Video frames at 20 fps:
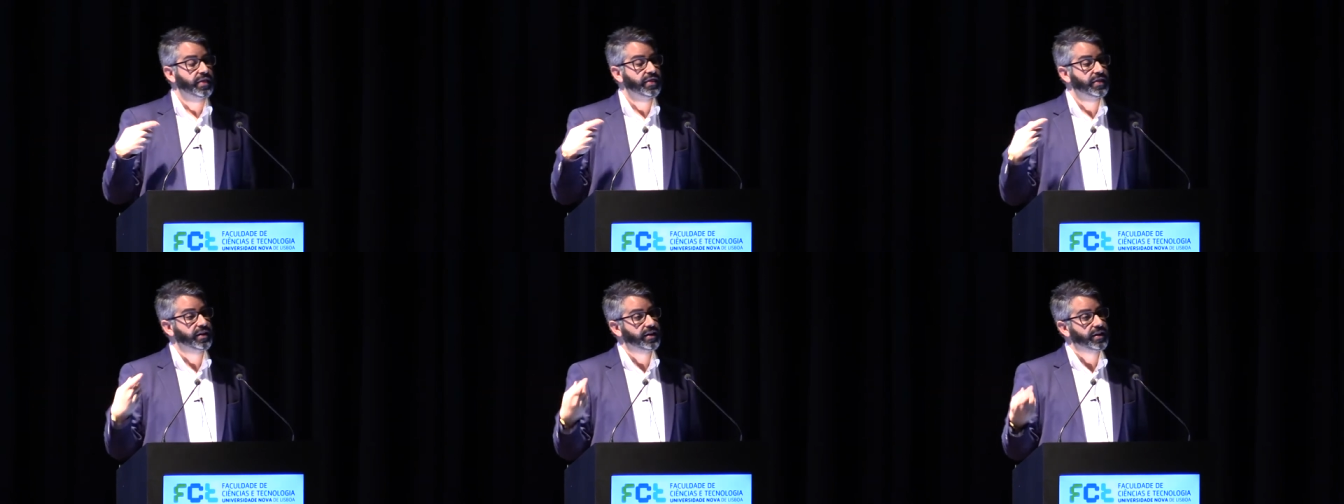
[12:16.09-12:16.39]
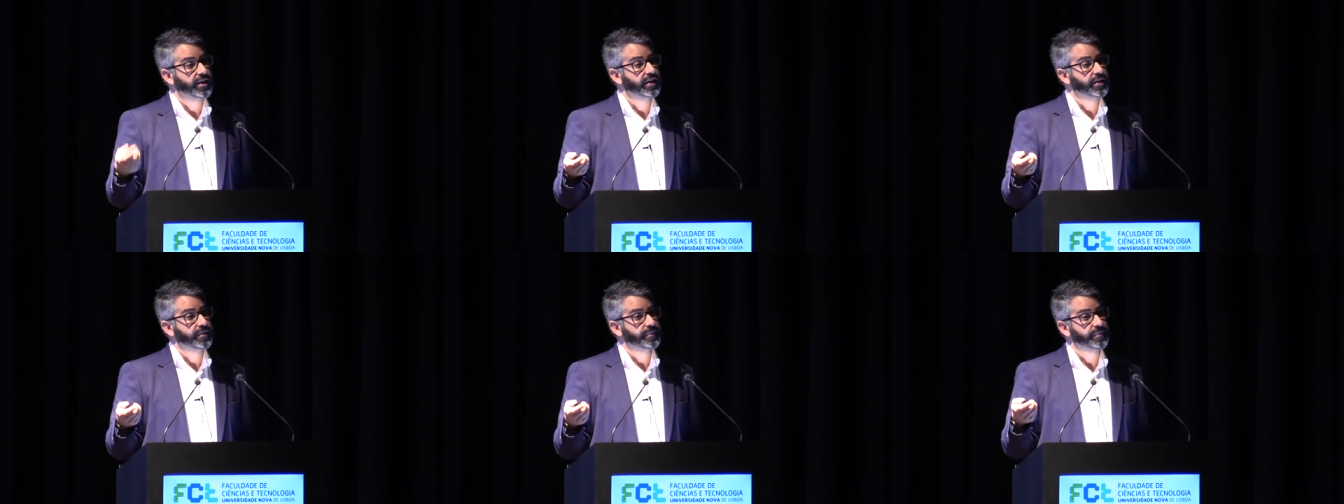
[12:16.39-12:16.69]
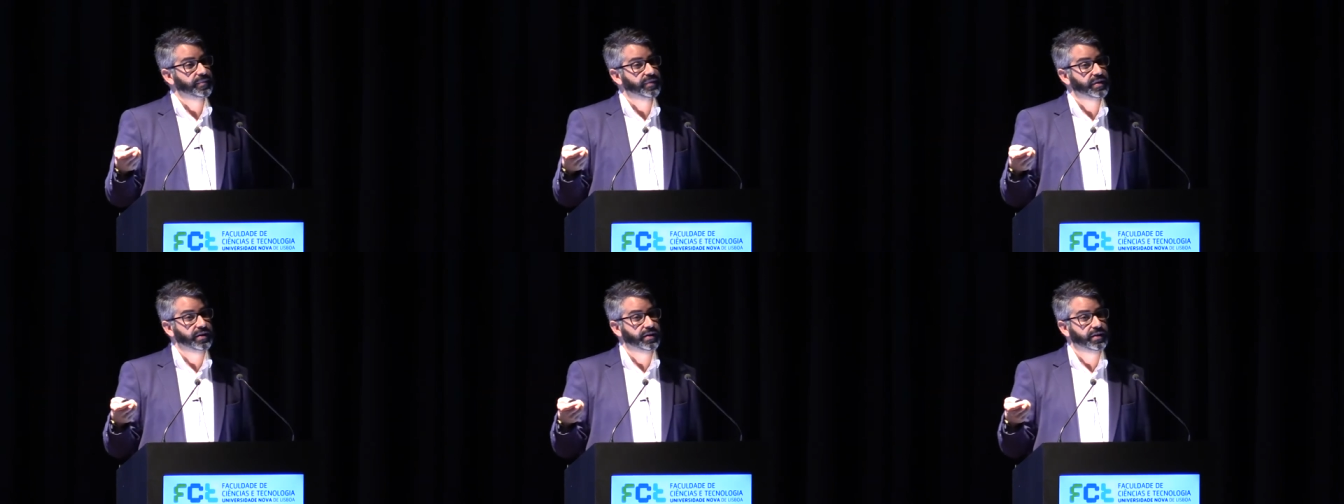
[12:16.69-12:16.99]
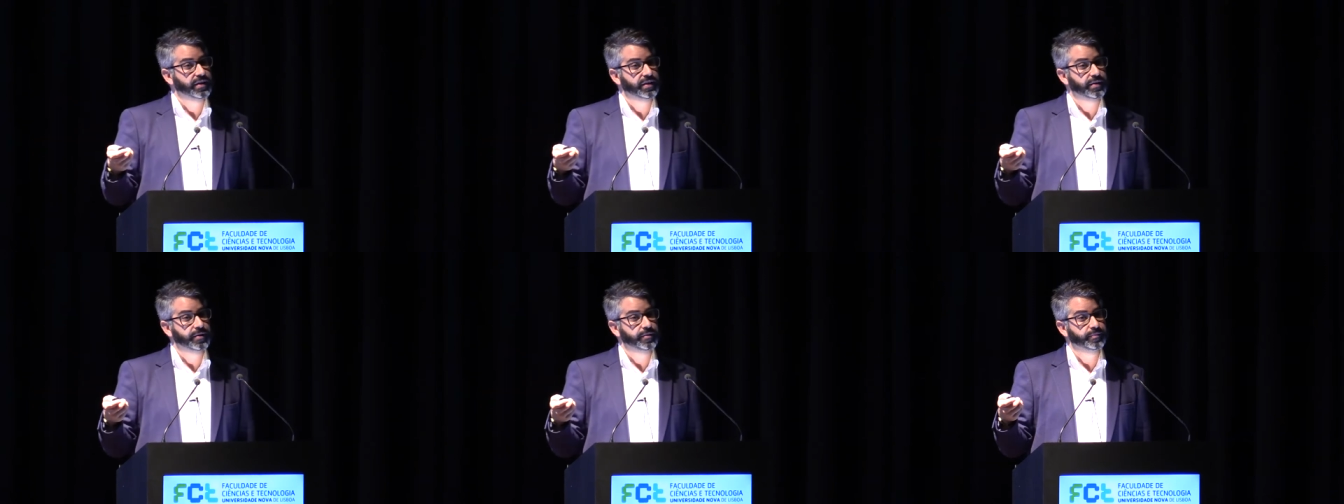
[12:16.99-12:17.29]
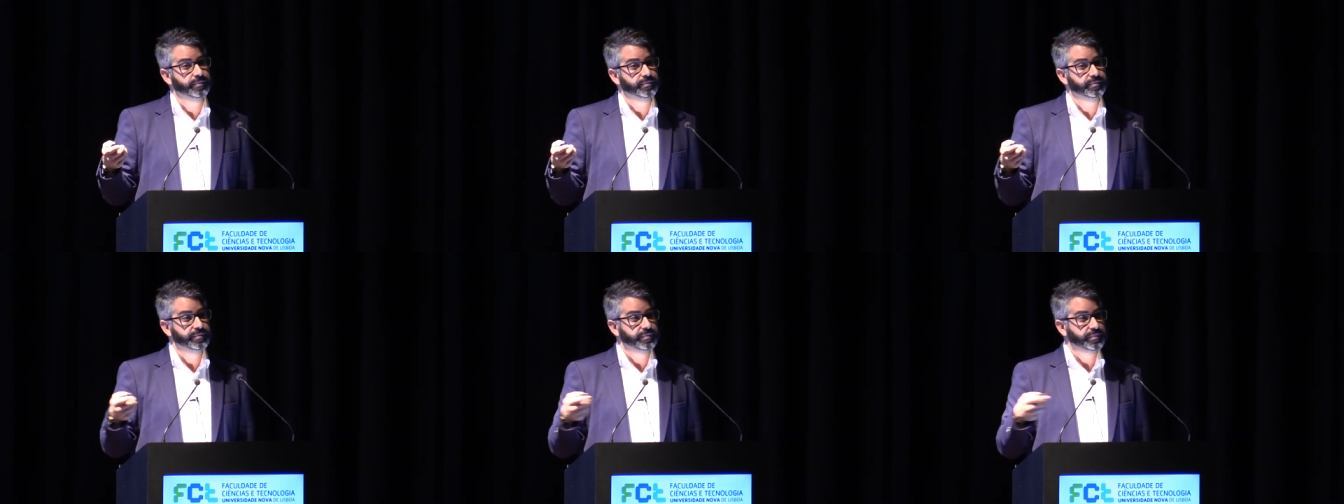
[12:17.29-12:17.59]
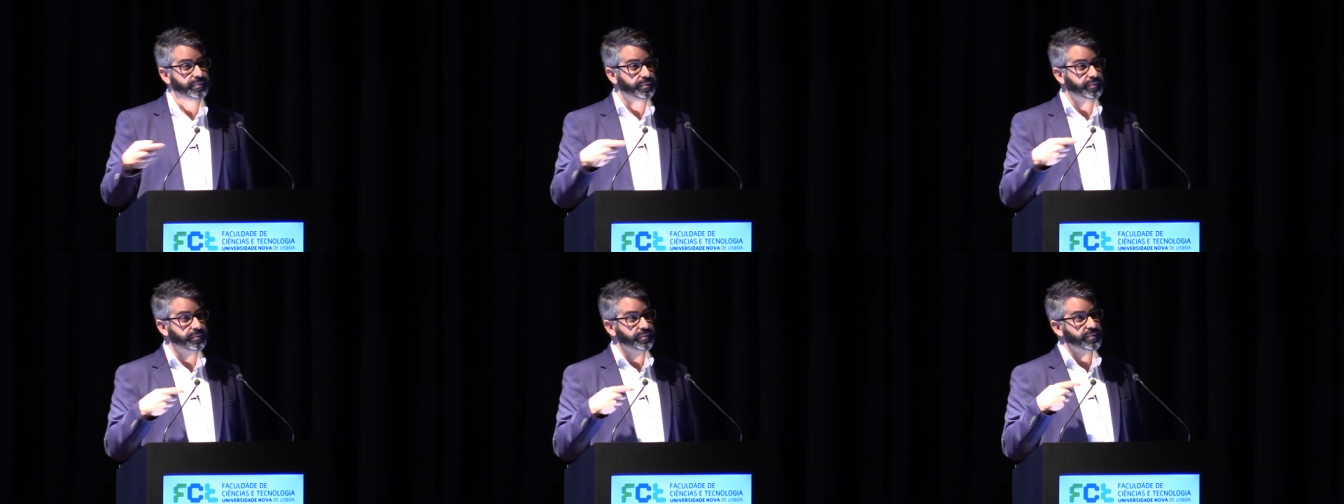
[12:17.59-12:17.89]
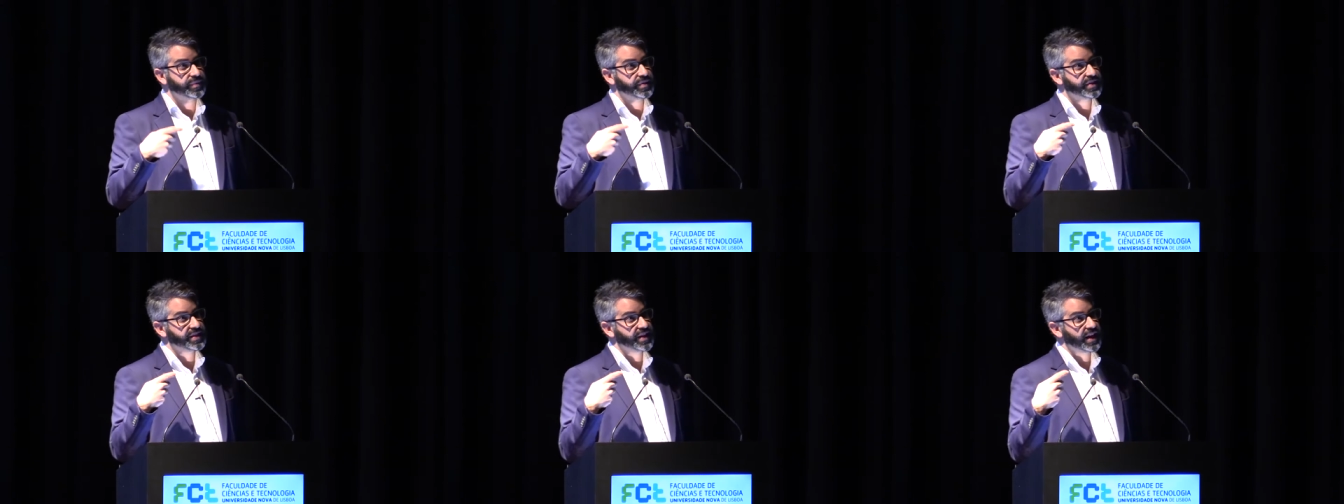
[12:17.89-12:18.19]
the
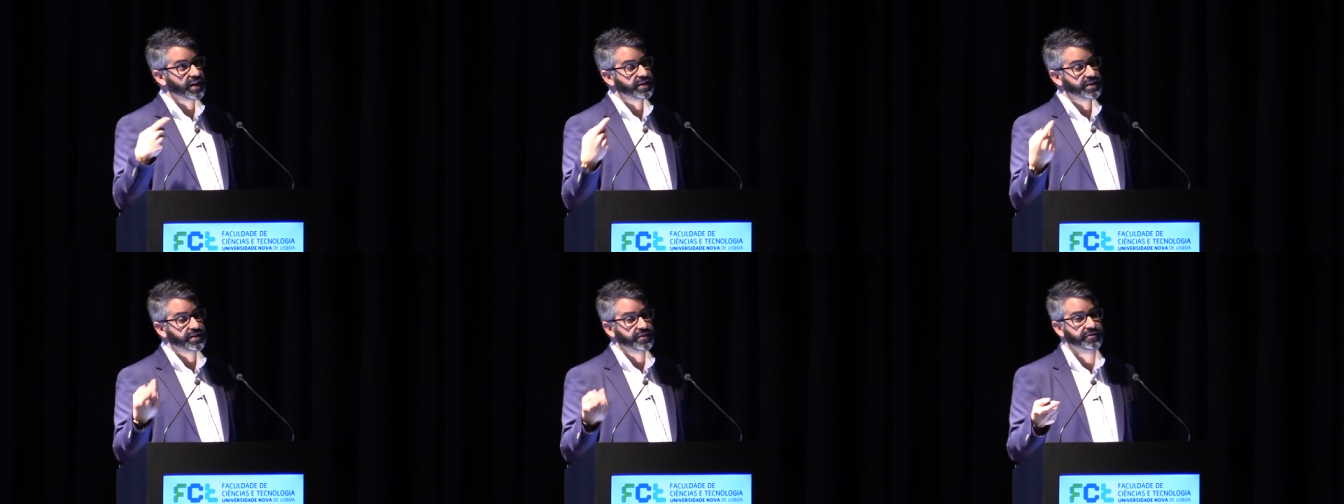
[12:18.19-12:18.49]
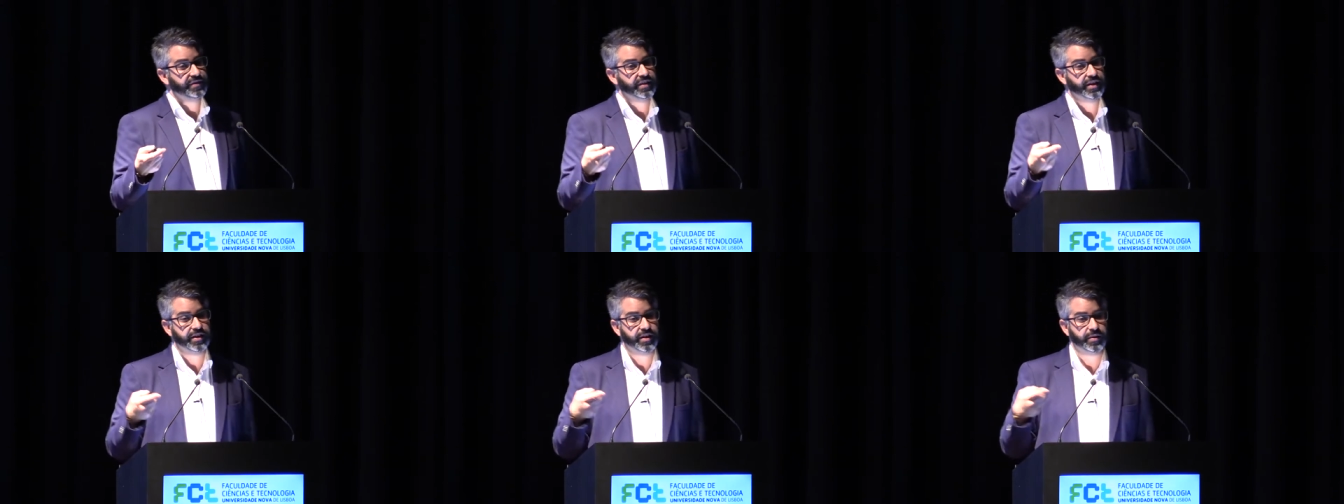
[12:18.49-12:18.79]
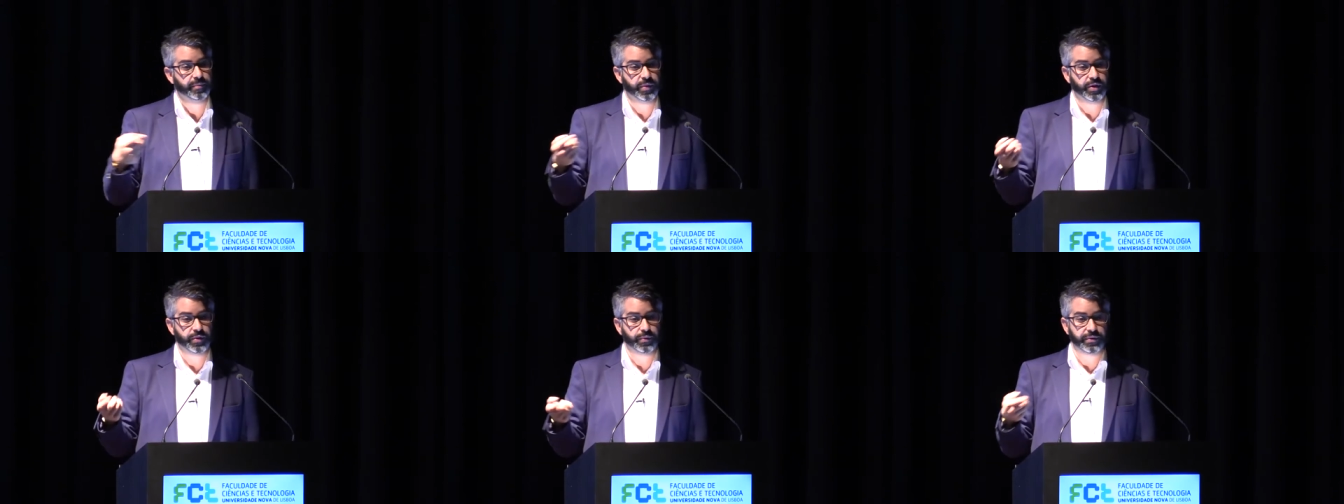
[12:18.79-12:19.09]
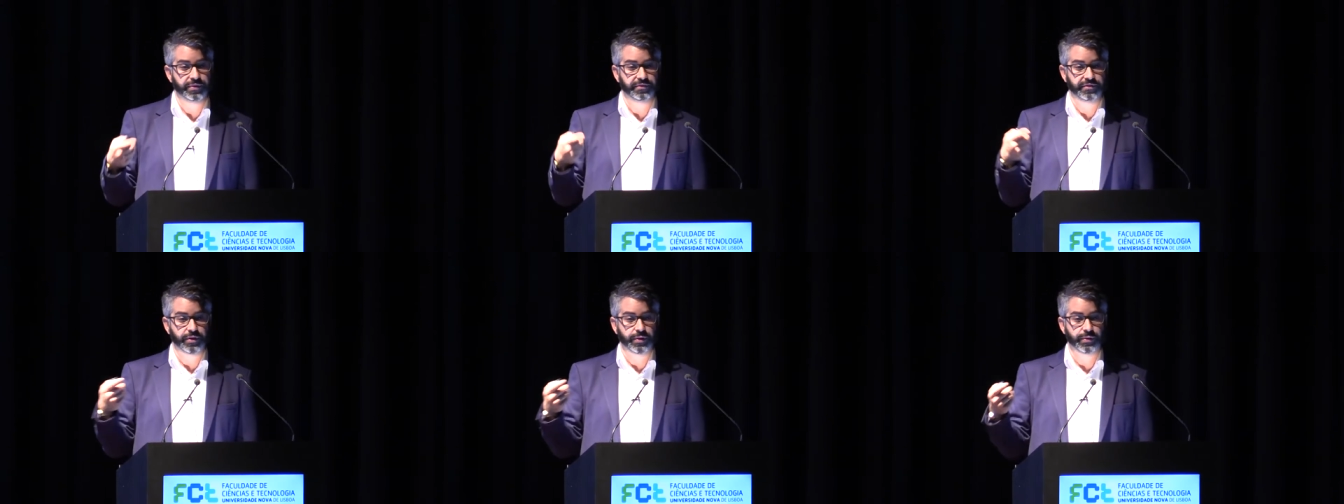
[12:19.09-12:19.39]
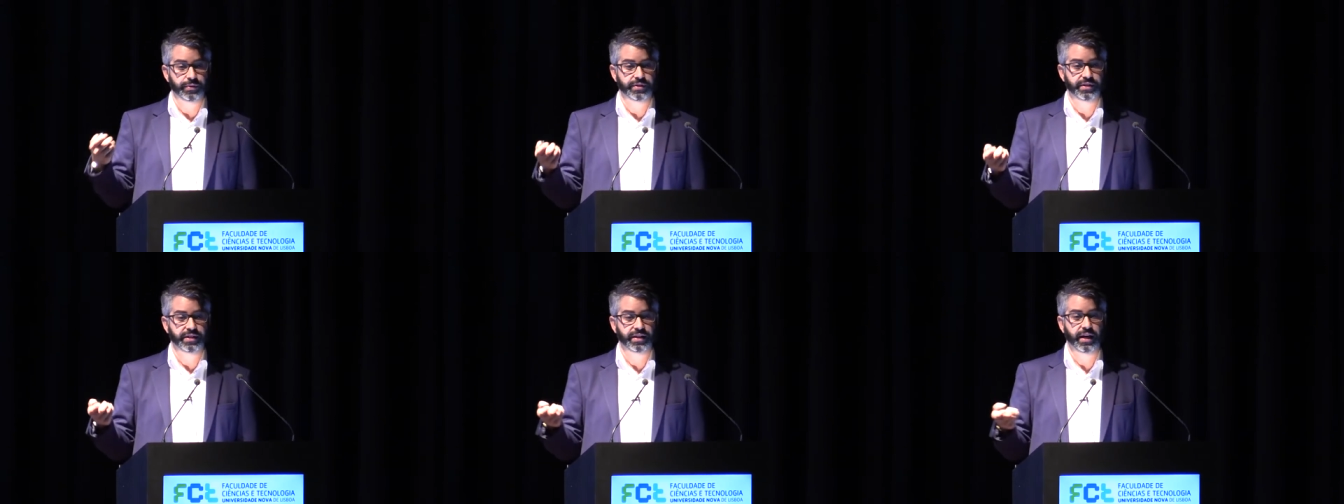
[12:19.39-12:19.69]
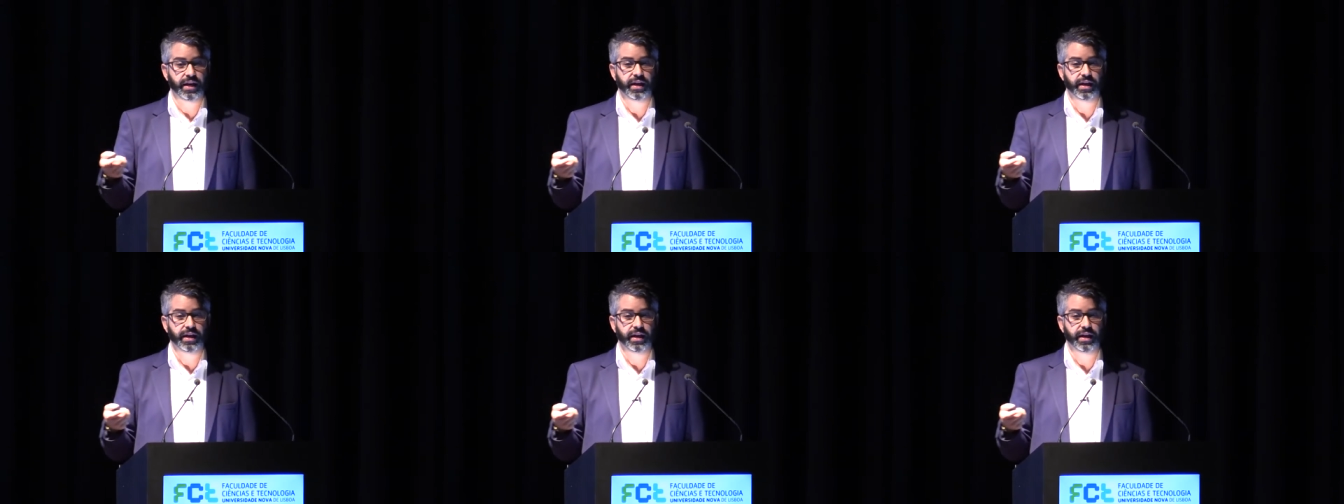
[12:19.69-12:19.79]
scientific, peer-reviewed